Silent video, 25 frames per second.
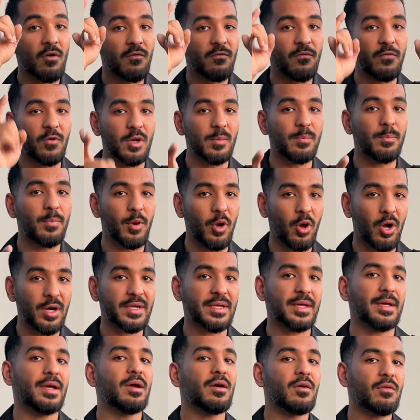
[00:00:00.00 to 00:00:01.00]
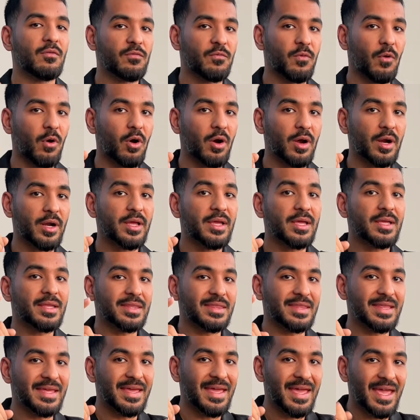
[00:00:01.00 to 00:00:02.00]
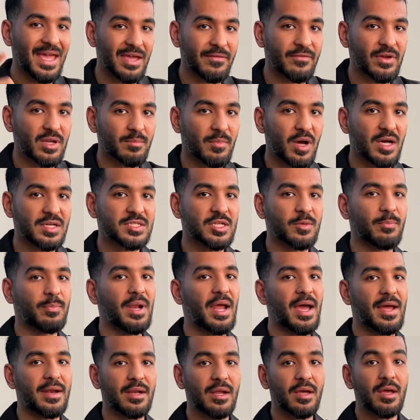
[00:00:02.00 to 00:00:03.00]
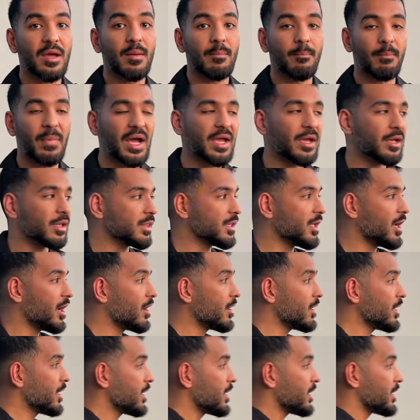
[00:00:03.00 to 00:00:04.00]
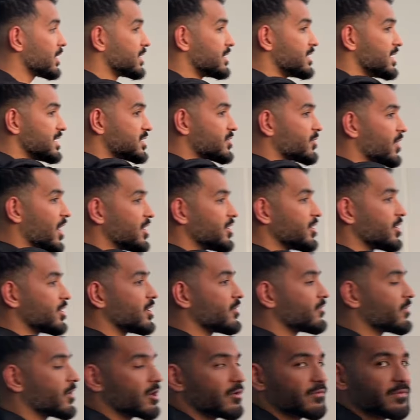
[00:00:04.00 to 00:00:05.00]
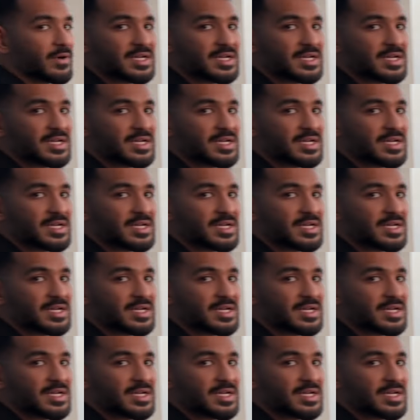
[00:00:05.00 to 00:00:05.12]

full plot for the Haven Master Plan by Aldar. This right here in front of